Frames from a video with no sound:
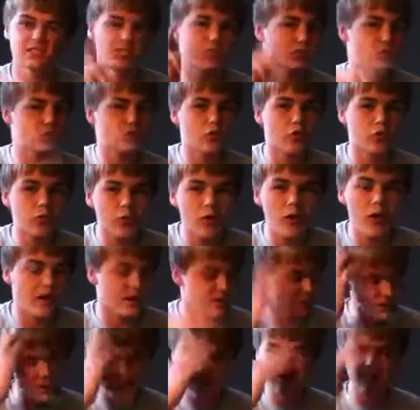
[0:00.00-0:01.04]
that's
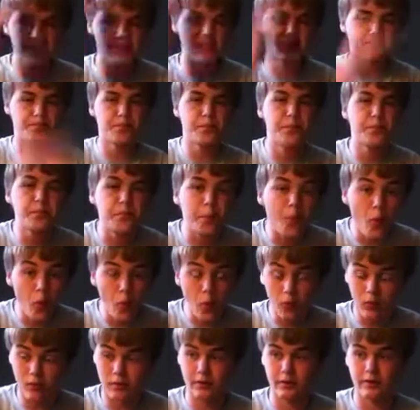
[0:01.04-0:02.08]
trucks, that's
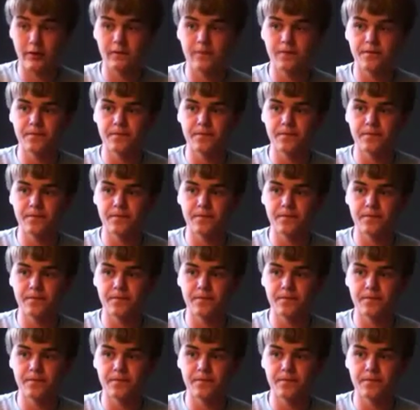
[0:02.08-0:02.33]
board.